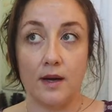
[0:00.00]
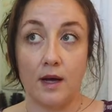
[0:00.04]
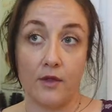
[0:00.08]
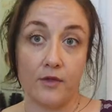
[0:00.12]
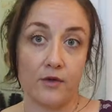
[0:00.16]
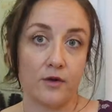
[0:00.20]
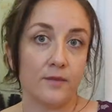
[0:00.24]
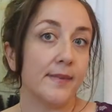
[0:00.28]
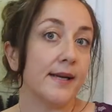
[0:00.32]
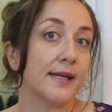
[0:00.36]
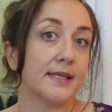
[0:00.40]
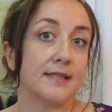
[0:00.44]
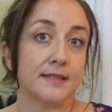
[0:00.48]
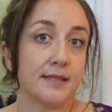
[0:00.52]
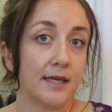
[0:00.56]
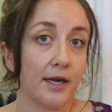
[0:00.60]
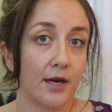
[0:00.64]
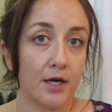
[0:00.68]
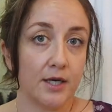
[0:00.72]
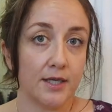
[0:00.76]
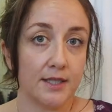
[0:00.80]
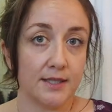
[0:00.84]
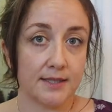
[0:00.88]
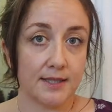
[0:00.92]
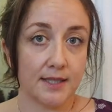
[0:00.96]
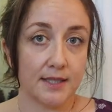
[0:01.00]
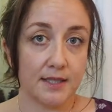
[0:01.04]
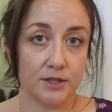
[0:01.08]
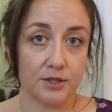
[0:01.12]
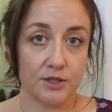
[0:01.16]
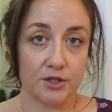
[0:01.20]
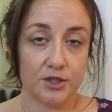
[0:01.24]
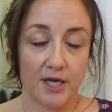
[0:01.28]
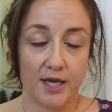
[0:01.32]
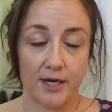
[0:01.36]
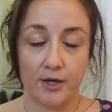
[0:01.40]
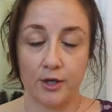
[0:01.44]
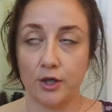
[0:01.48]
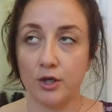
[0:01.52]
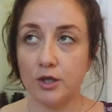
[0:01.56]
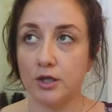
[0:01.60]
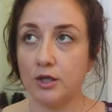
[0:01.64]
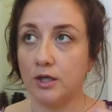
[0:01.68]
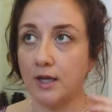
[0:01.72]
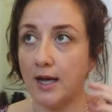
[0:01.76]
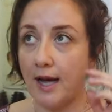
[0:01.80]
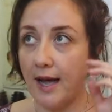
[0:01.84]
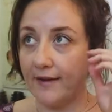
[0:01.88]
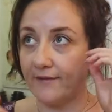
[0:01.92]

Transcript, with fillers: other mascaras in general.